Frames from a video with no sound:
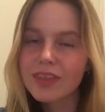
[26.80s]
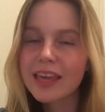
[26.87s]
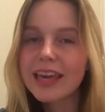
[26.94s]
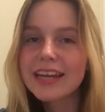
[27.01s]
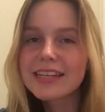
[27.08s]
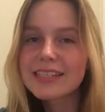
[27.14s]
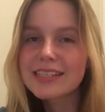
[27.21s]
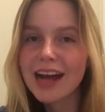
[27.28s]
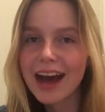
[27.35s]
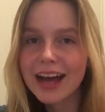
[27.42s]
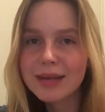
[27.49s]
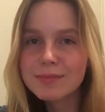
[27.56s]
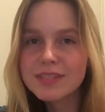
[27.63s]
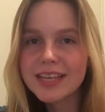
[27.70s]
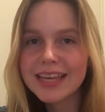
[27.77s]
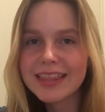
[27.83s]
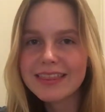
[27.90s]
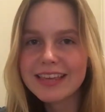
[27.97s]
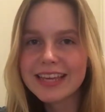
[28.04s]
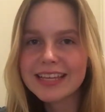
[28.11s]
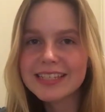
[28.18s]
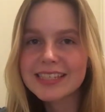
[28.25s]
It is times like
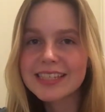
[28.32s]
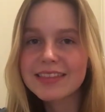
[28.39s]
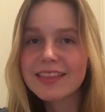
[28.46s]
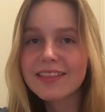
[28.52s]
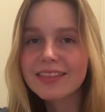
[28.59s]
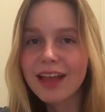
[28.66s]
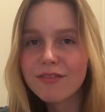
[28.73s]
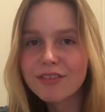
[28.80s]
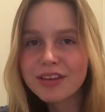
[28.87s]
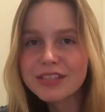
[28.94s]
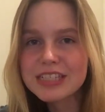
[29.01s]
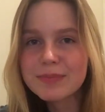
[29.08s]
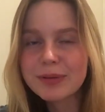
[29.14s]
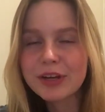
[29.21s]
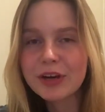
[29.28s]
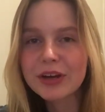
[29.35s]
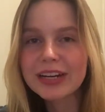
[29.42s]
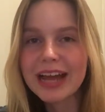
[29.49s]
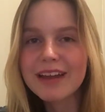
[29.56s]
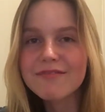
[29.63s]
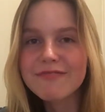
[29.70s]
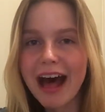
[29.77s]
these that the loving spirit
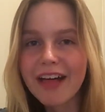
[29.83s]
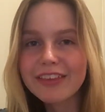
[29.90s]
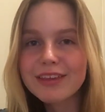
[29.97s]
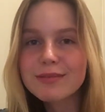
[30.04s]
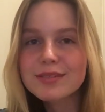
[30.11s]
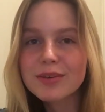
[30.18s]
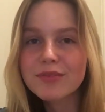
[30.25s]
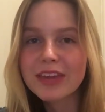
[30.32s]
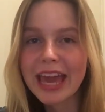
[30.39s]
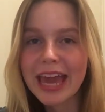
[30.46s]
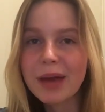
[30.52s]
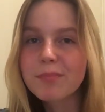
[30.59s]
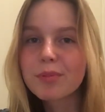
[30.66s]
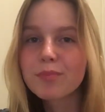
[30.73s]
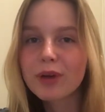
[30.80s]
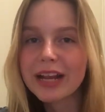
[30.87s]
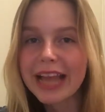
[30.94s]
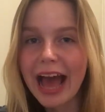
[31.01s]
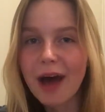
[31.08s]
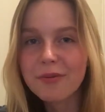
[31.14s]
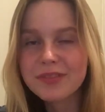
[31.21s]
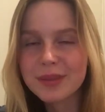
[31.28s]
and values of camp bring
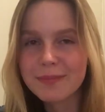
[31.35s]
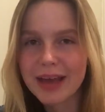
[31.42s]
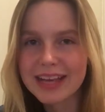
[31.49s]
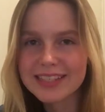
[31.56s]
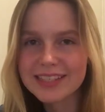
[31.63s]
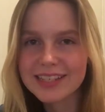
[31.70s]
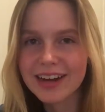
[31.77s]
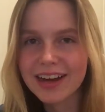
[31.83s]
out the best in